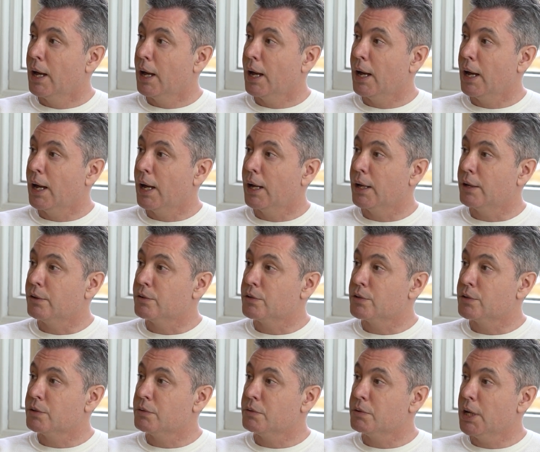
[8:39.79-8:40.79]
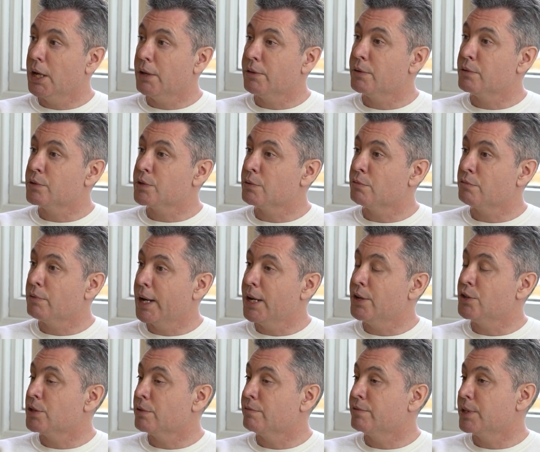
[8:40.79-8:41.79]
And yeah, there's a
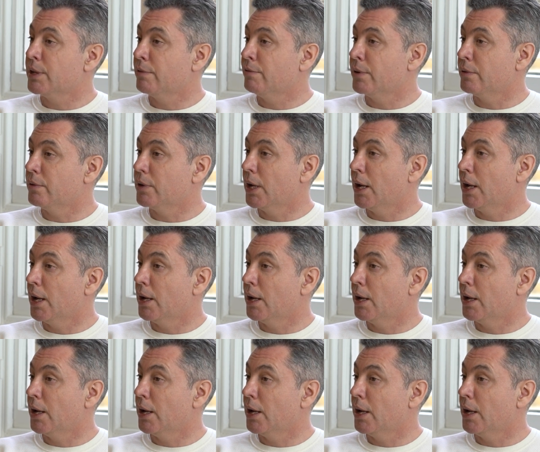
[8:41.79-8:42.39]
range of different